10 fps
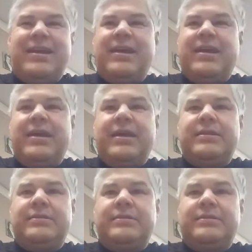
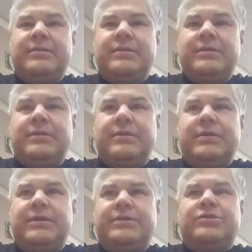And
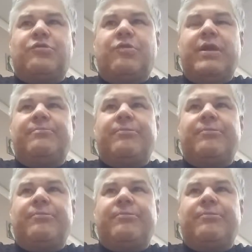so it's quite a